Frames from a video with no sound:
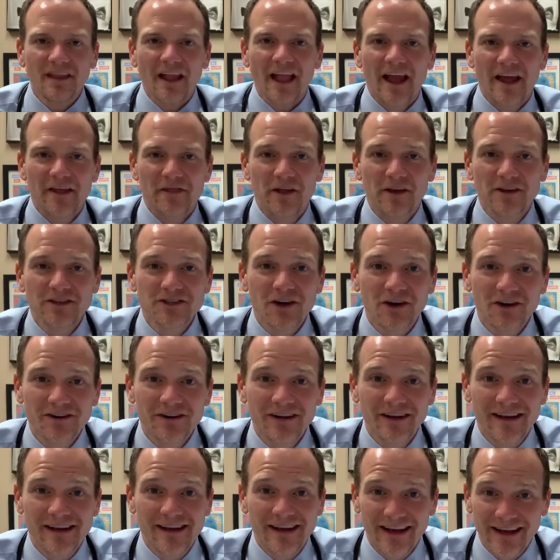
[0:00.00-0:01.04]
And they'll start
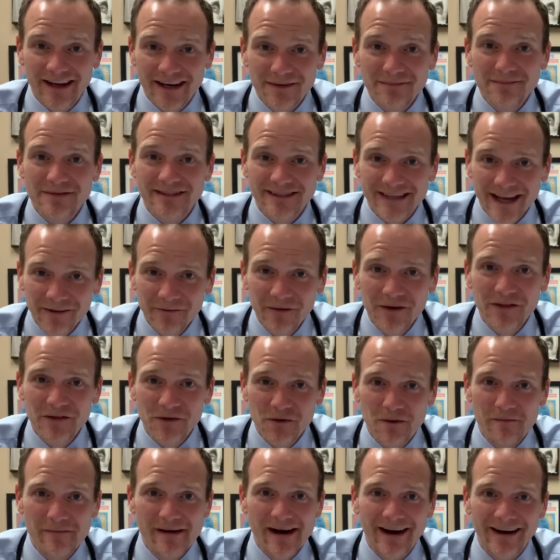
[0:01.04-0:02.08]
to get upset with
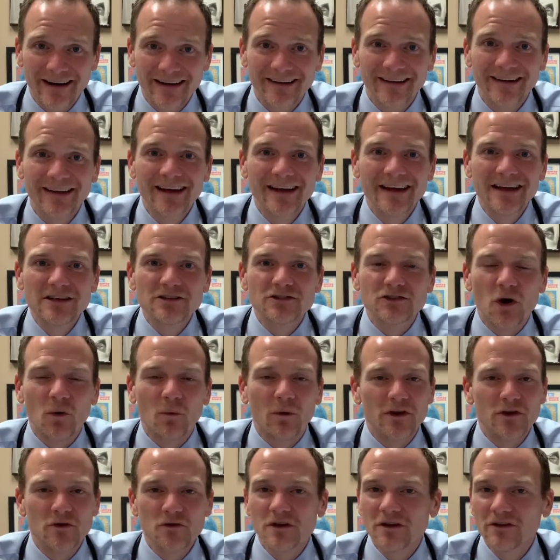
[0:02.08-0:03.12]
you about it. So
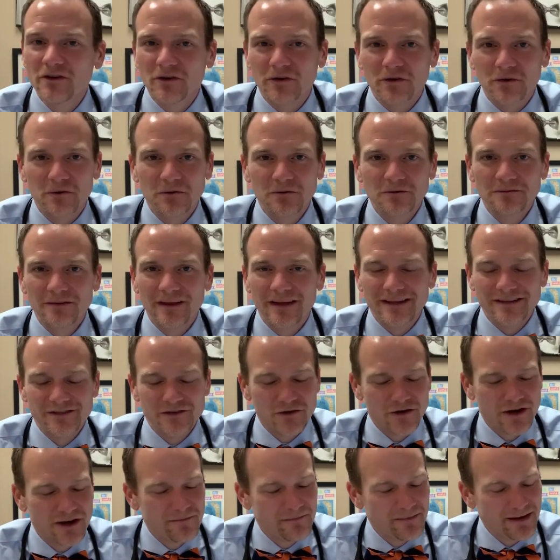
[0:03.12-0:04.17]
what you can do is
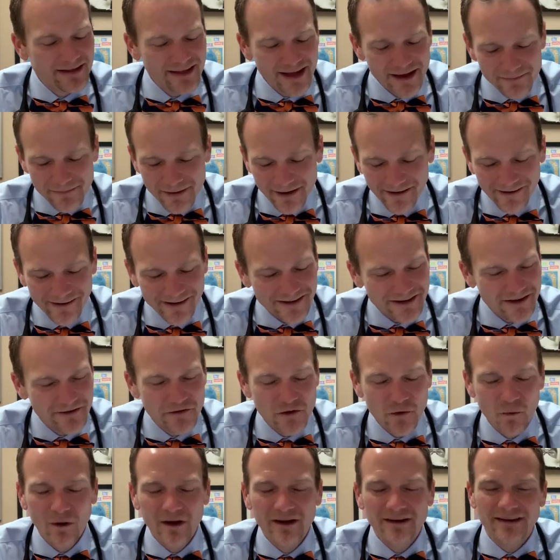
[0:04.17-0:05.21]
you can be that parent if
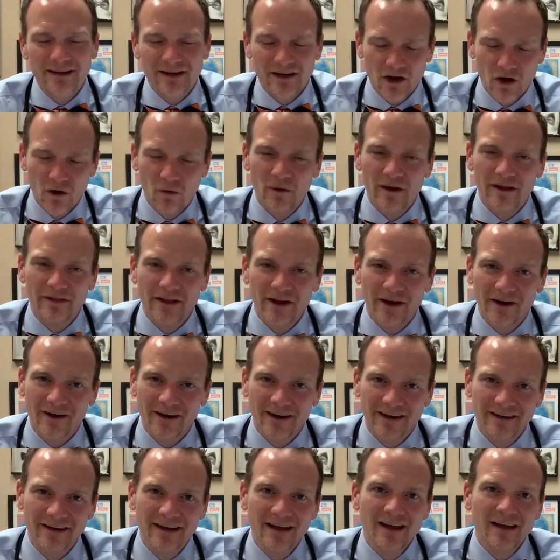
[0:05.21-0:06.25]
you want and go in there
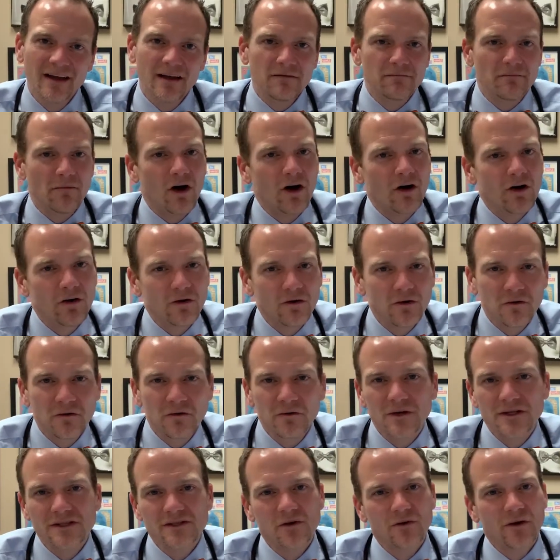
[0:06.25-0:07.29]
and
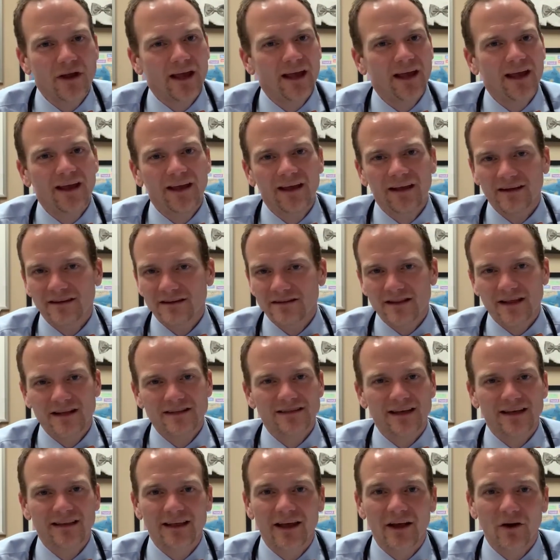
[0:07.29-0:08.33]
oh, it's okay, and
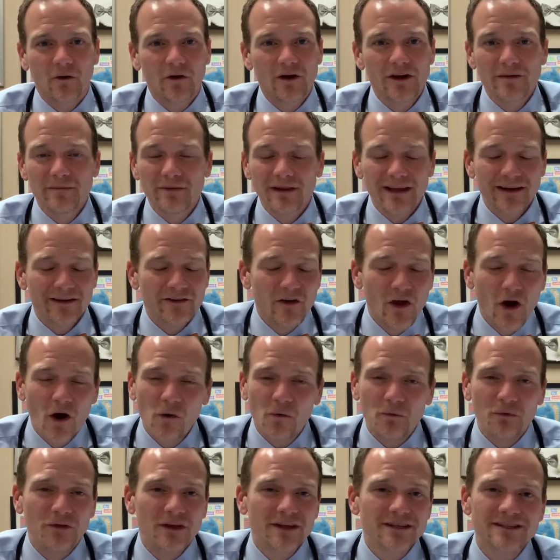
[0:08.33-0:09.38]
things like that. Or you can be like,
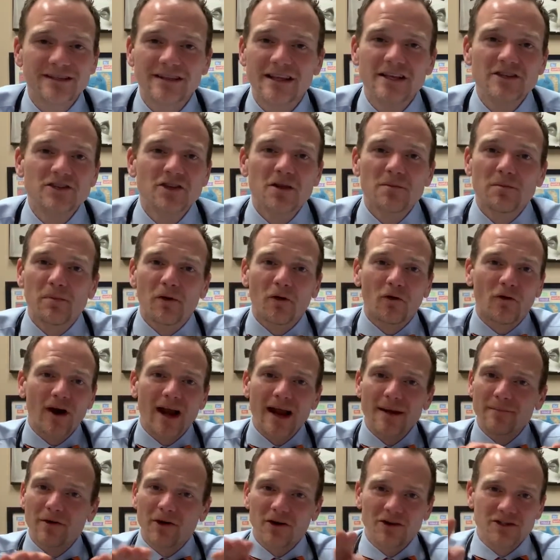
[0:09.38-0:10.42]
no, these are the
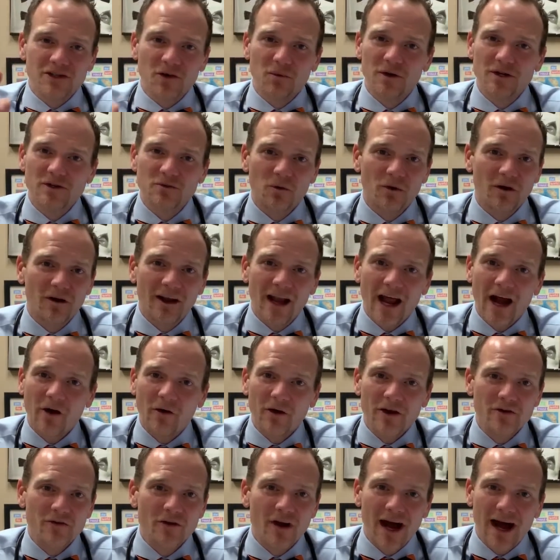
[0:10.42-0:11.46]
parameters in which we're
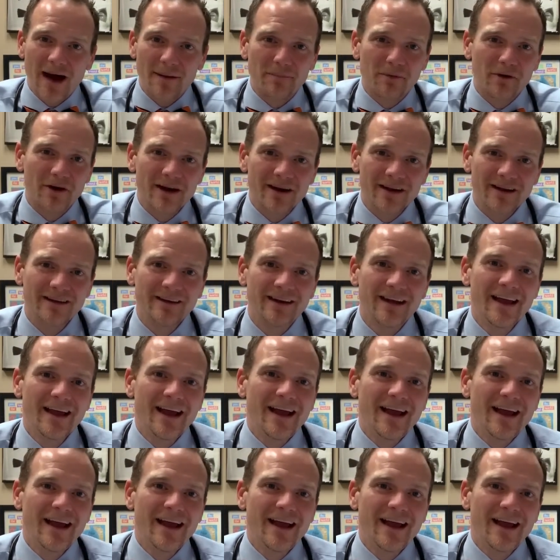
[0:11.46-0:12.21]
allowing you to operate in,